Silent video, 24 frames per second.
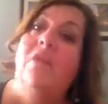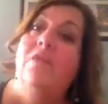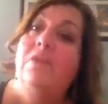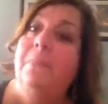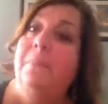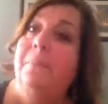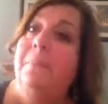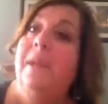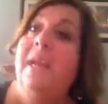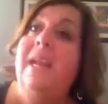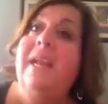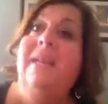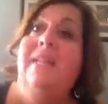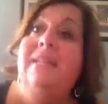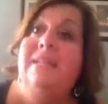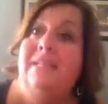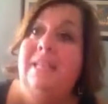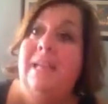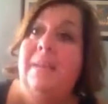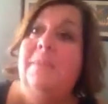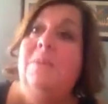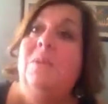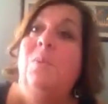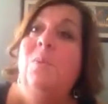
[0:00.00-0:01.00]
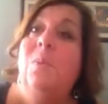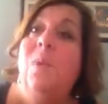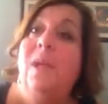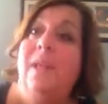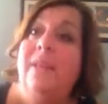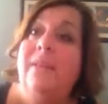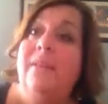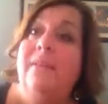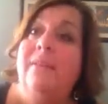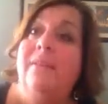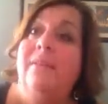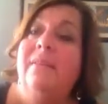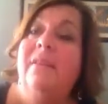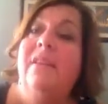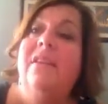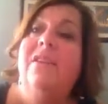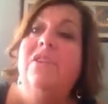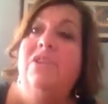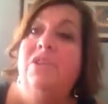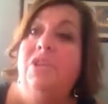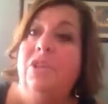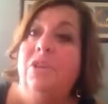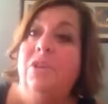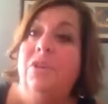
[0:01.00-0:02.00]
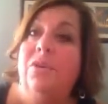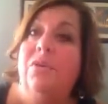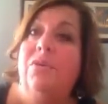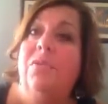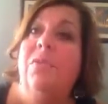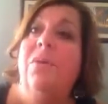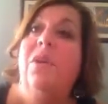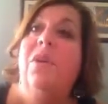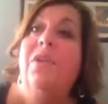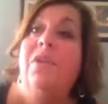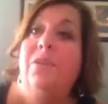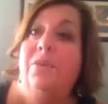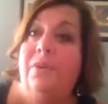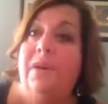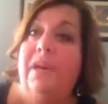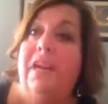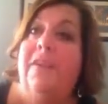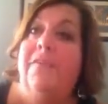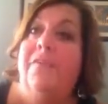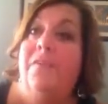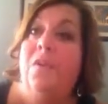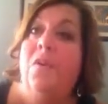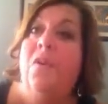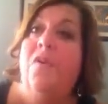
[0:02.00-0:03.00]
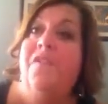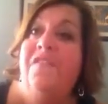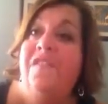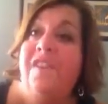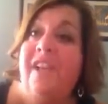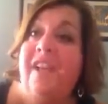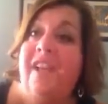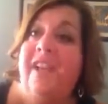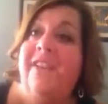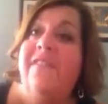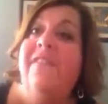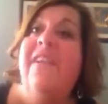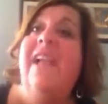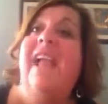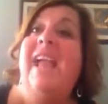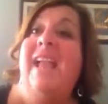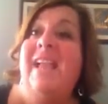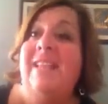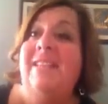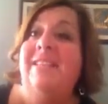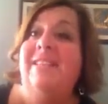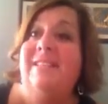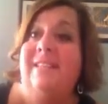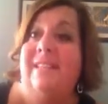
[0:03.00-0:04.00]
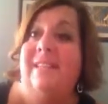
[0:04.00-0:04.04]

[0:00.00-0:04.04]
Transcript: Repeat steps 1, 2, 3, 4, 5, and